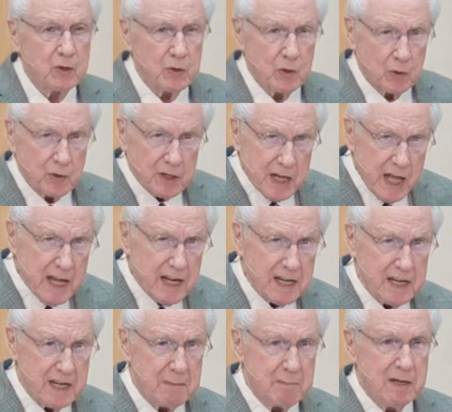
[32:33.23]
your
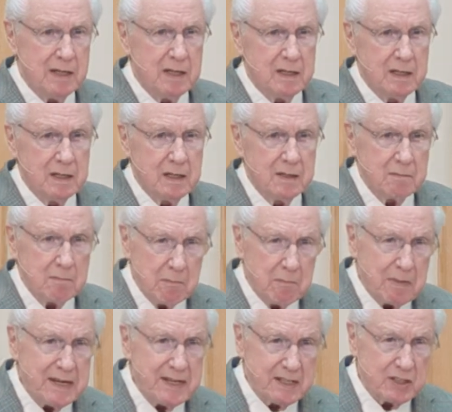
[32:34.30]
name
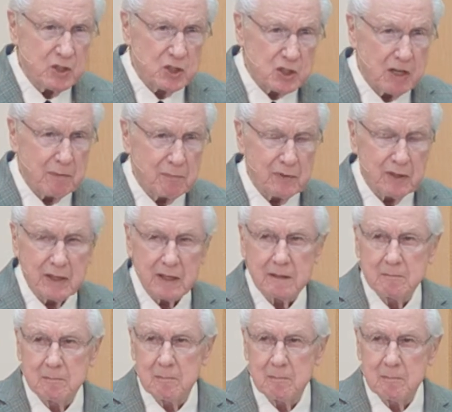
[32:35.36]
means something.